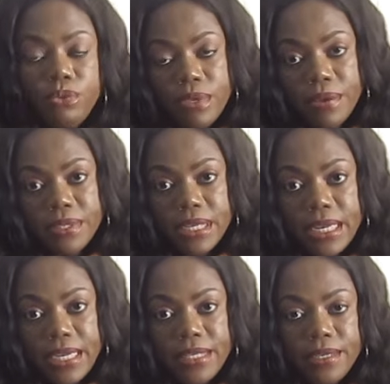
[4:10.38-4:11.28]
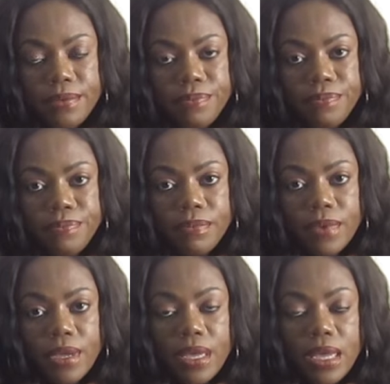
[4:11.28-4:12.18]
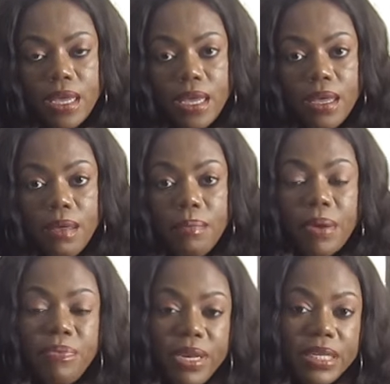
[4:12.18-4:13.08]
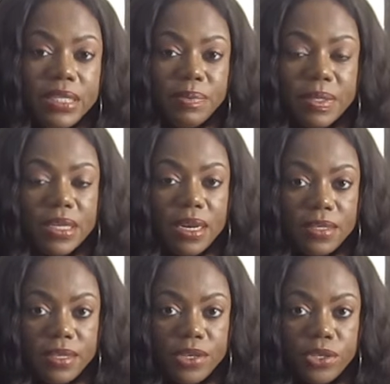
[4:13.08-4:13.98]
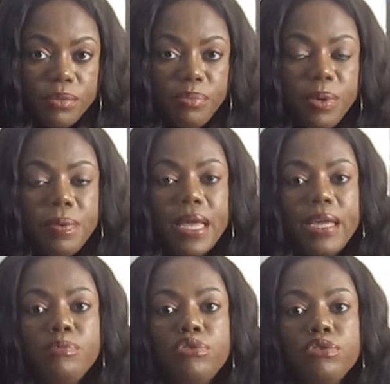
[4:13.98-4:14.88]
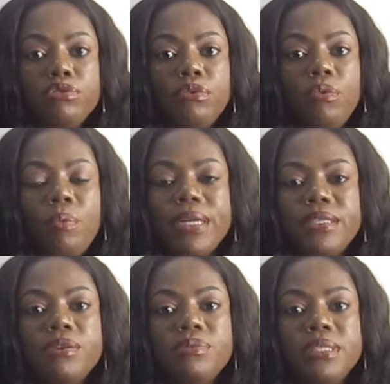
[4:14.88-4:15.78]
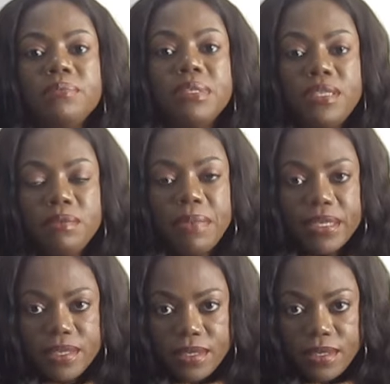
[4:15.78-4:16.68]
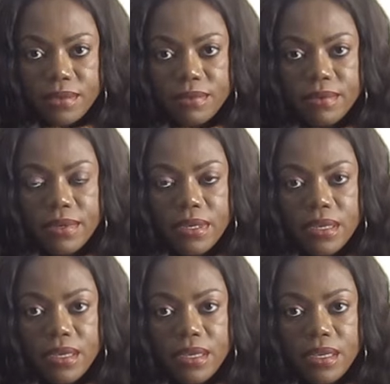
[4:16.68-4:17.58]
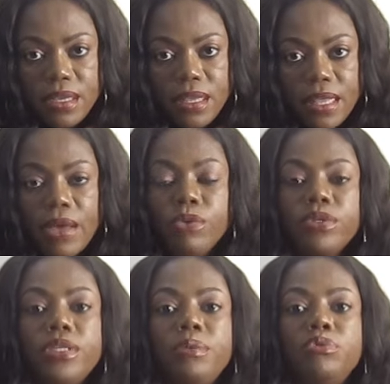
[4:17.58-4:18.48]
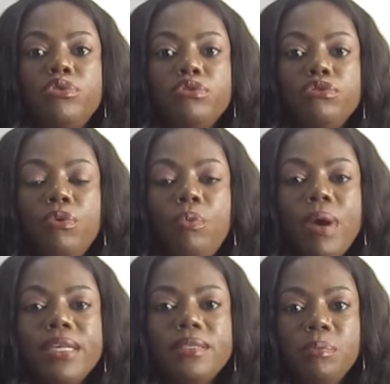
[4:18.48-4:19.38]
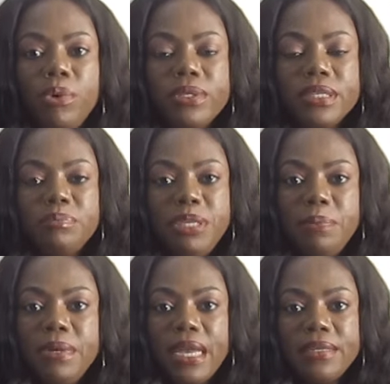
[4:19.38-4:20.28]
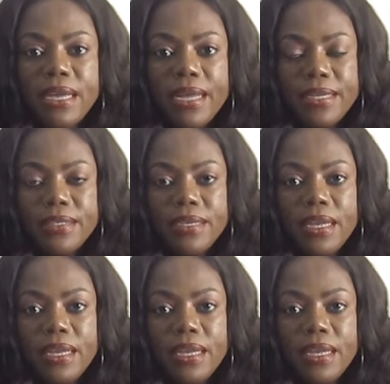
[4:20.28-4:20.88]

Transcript: 2018. By reading this particular section, people are able to know why terrorism still matters. They are also able to know why it's important. People are dying.